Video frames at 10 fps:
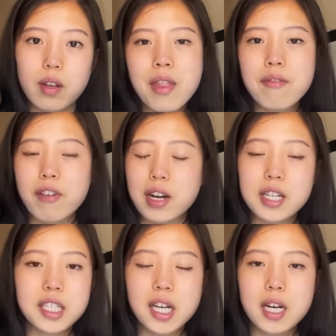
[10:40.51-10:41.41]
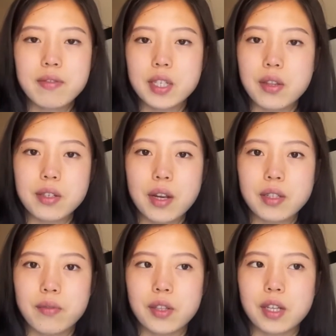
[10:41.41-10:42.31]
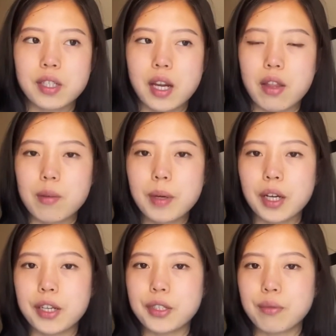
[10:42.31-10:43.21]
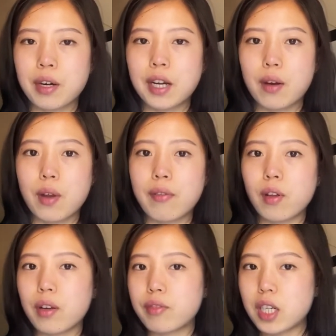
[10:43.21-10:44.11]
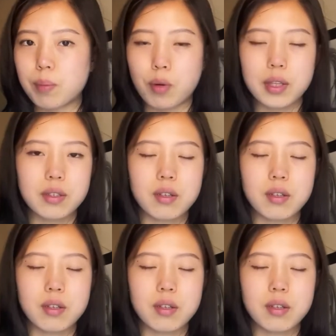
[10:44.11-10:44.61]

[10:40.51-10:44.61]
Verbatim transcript: And then finally, to kind of synthesize everything together, because right now you have a lot of data points.